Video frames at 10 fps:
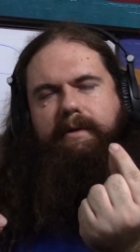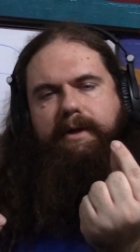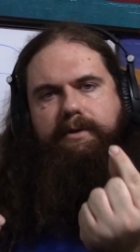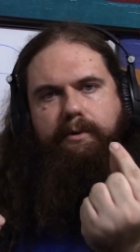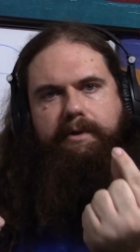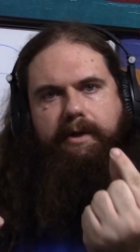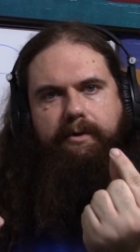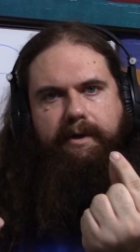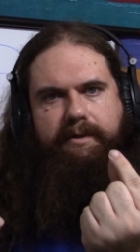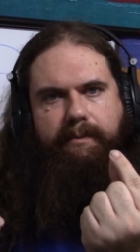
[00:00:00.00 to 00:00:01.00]
is only
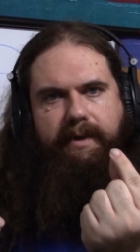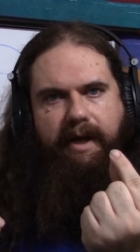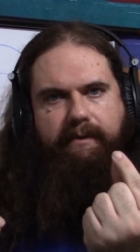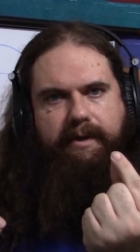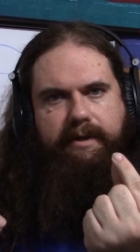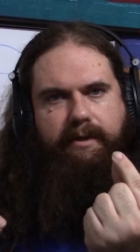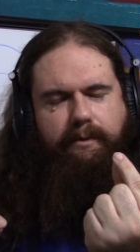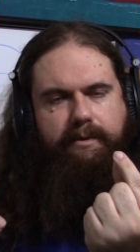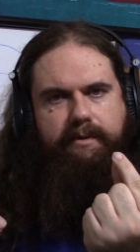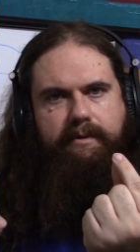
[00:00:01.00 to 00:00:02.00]
going to be having to
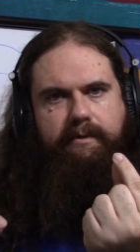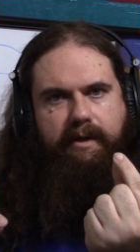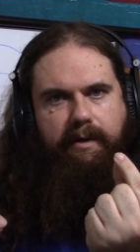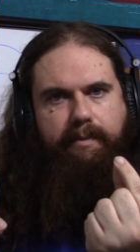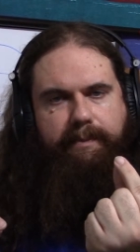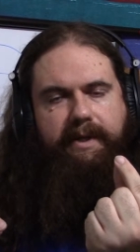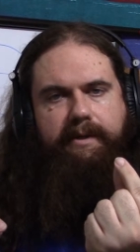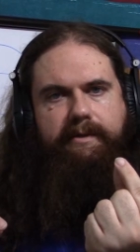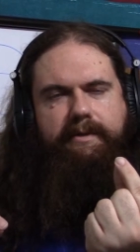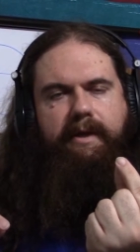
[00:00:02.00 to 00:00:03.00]
use a couple
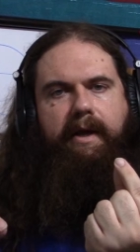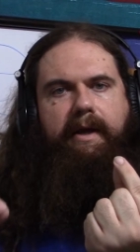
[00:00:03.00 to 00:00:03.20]
pins.